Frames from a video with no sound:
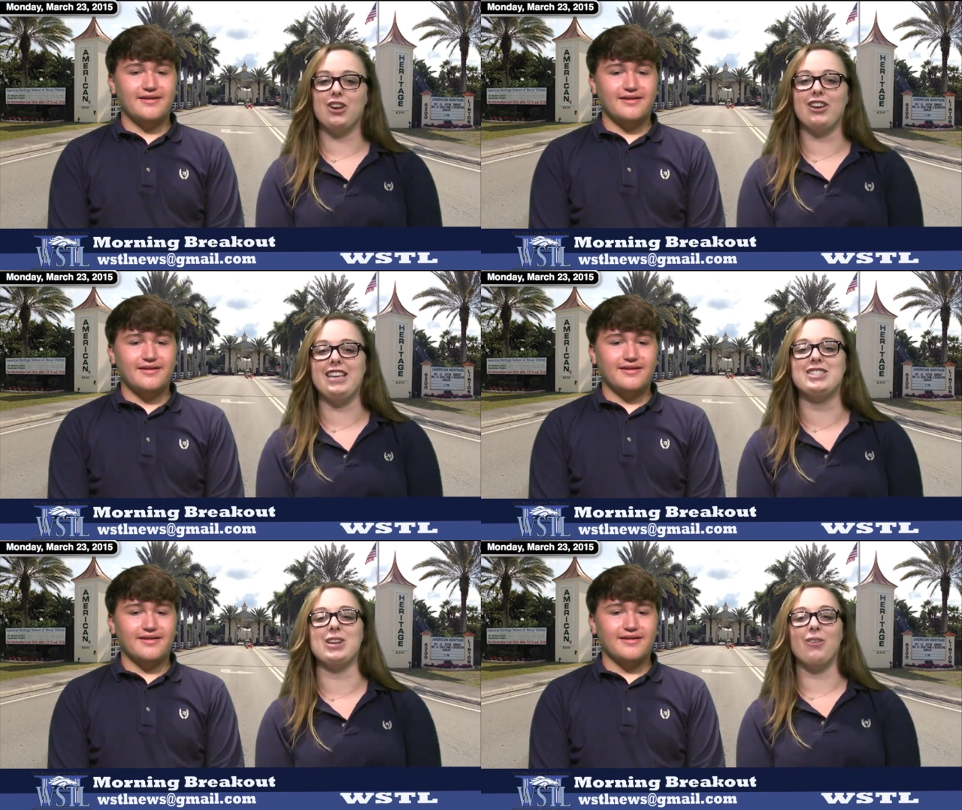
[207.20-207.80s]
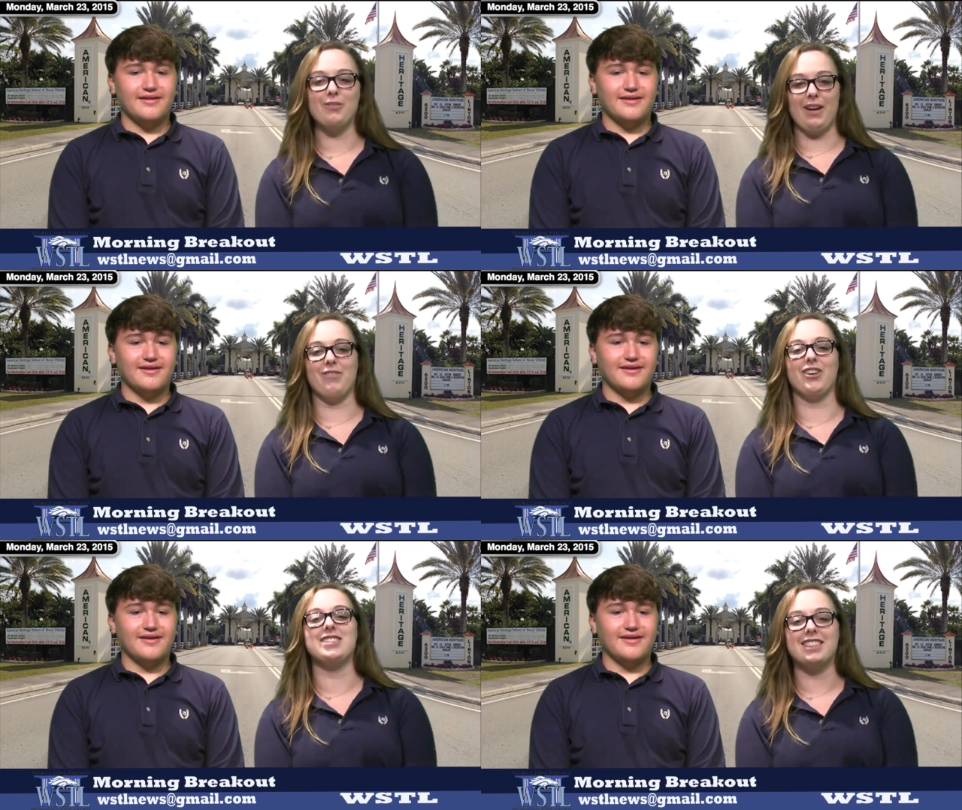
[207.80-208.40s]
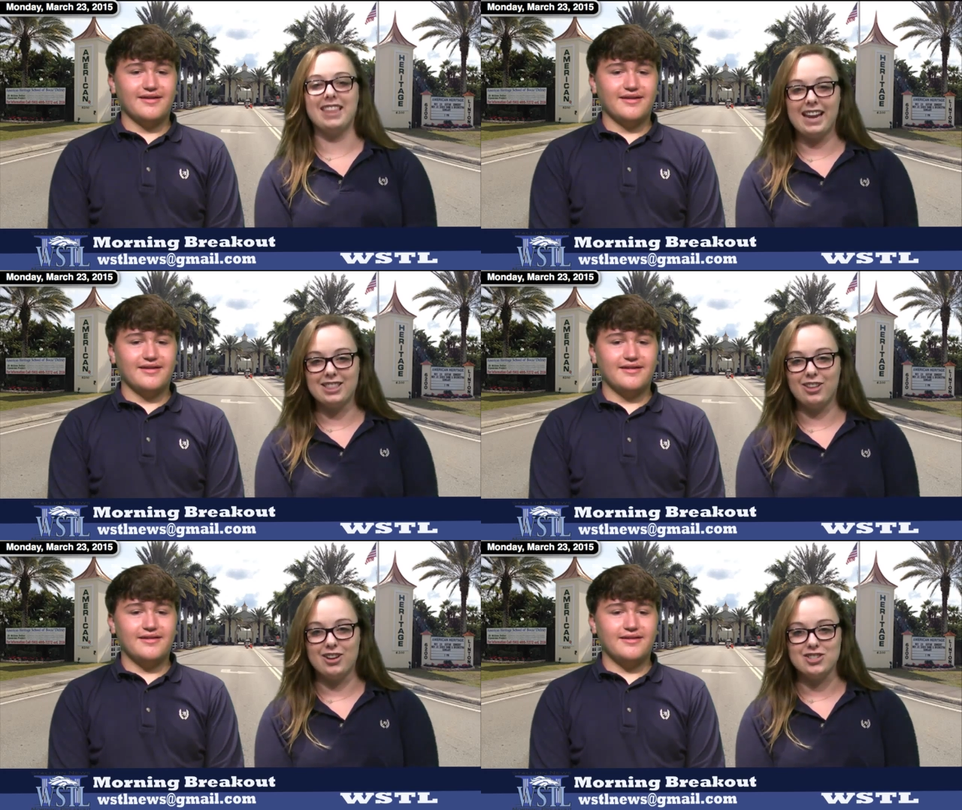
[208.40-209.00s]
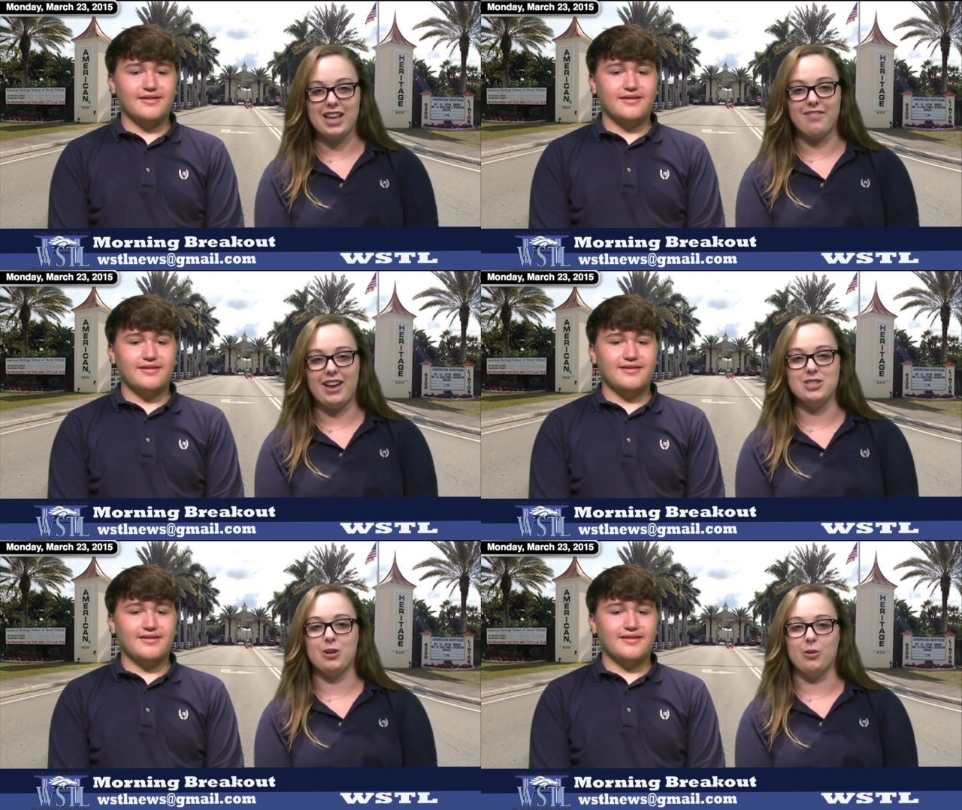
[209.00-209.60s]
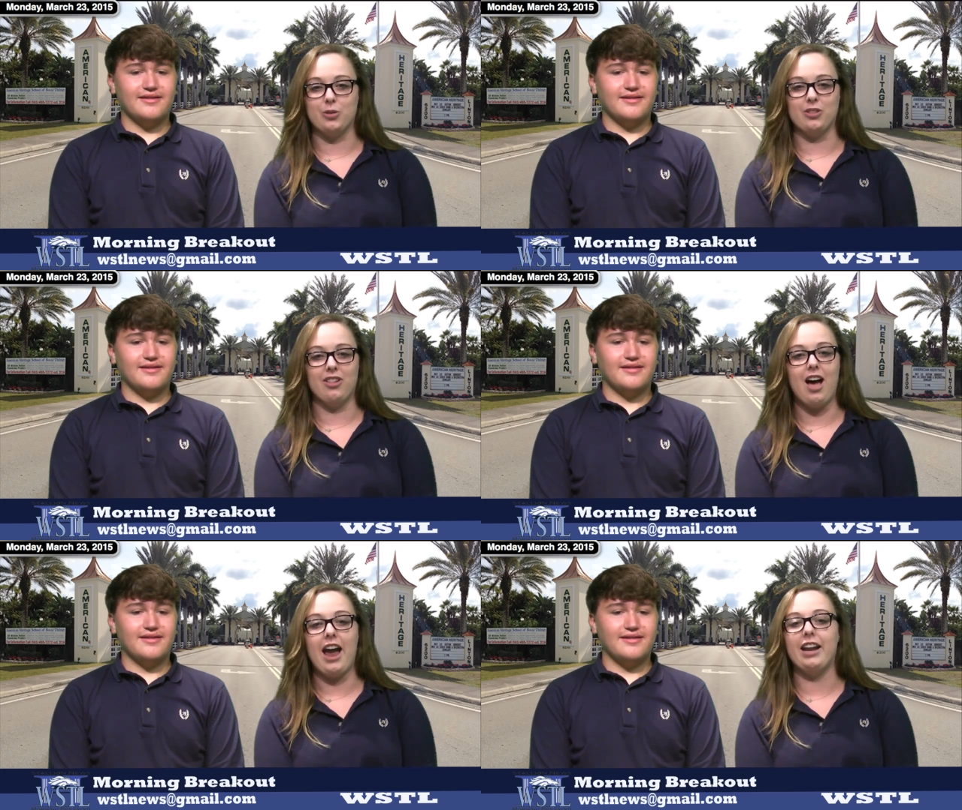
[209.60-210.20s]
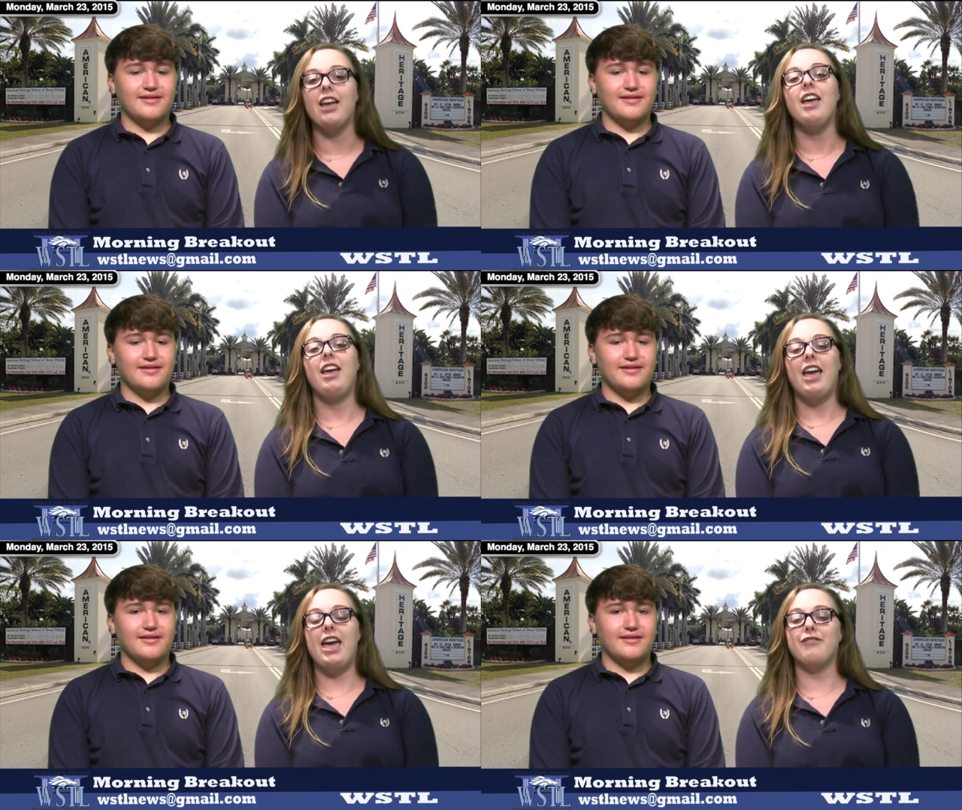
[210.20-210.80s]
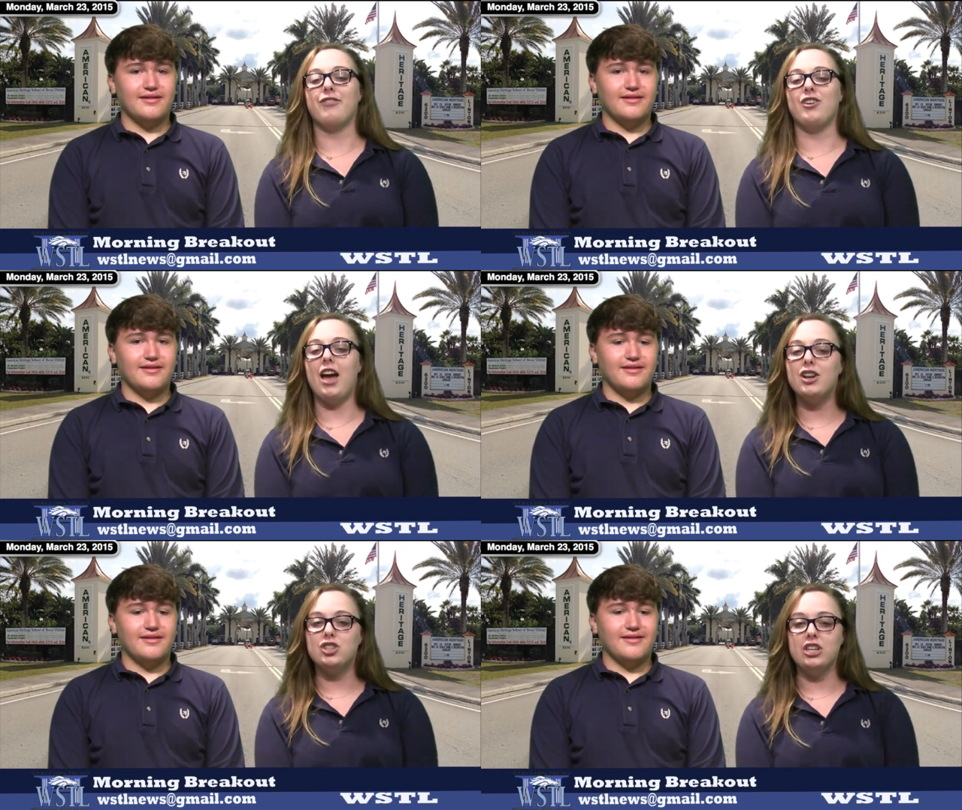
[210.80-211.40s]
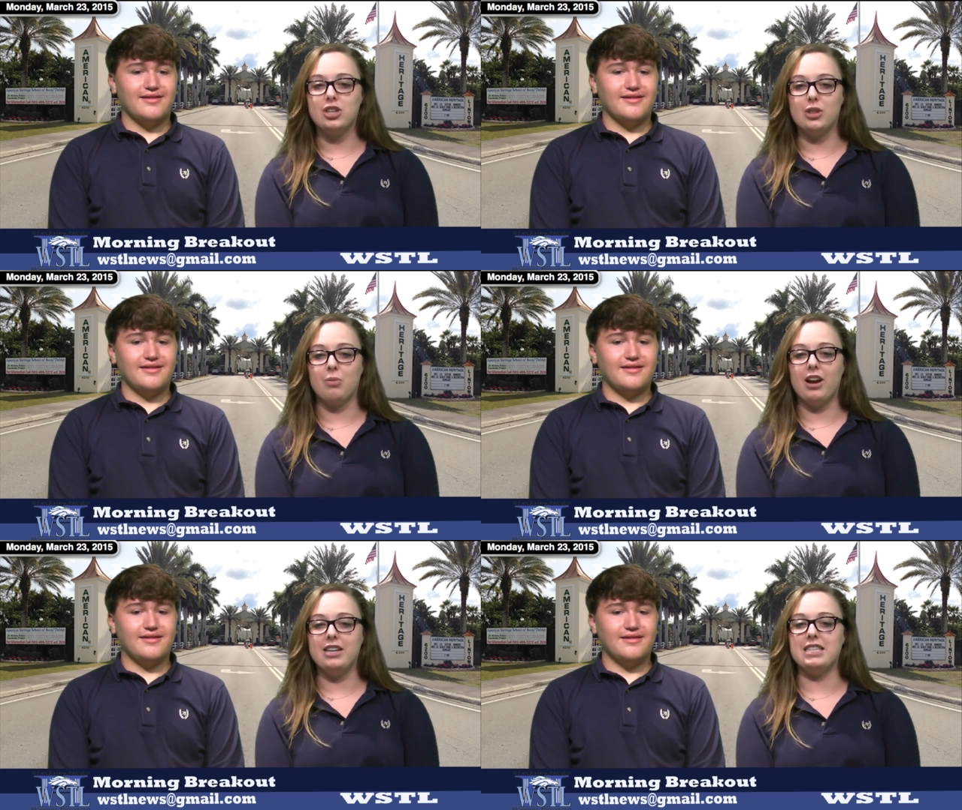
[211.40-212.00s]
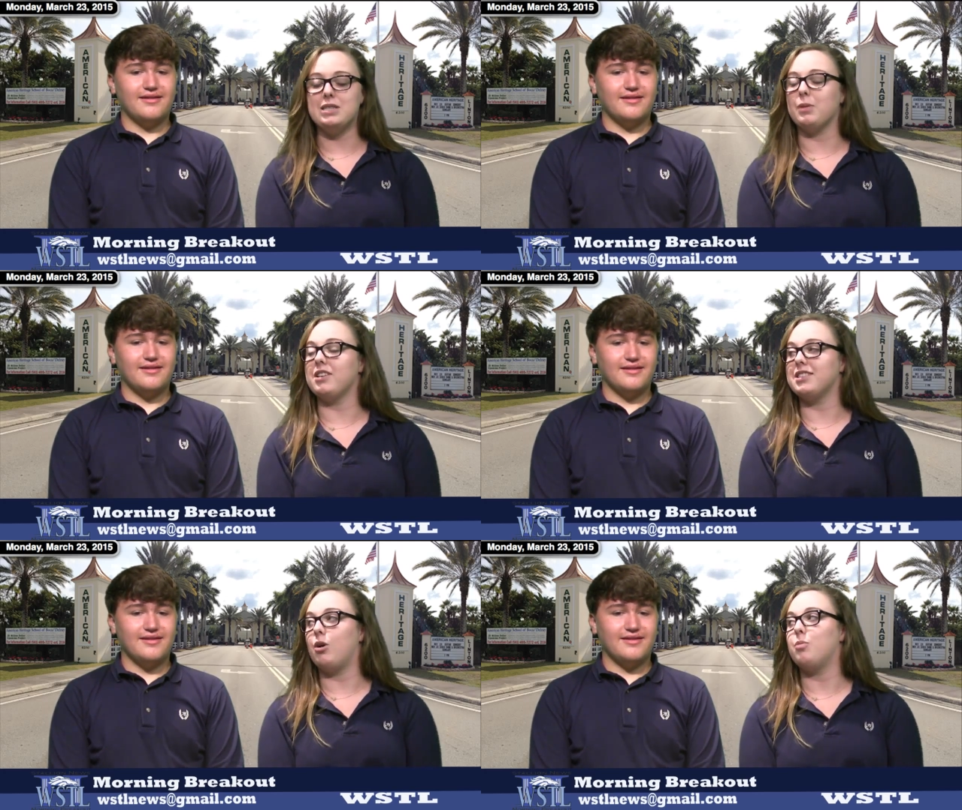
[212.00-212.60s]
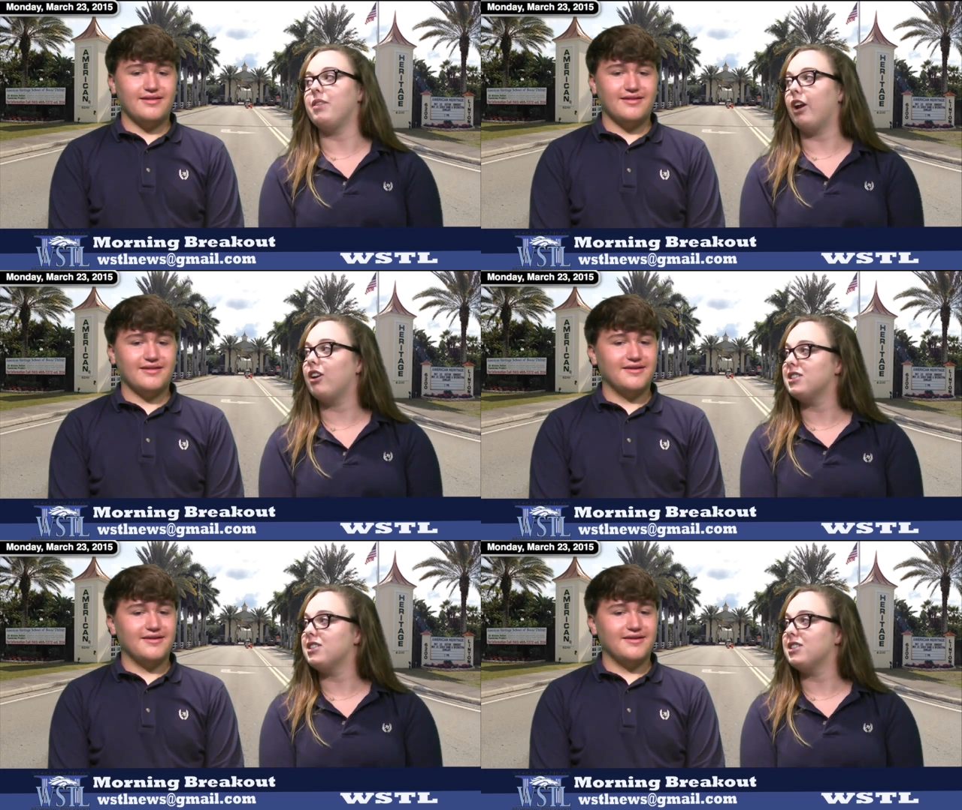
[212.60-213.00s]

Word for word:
Speaker 1: cookies, so remember to thank the lunch staff as you go through the line and for not changing the prices because that would be very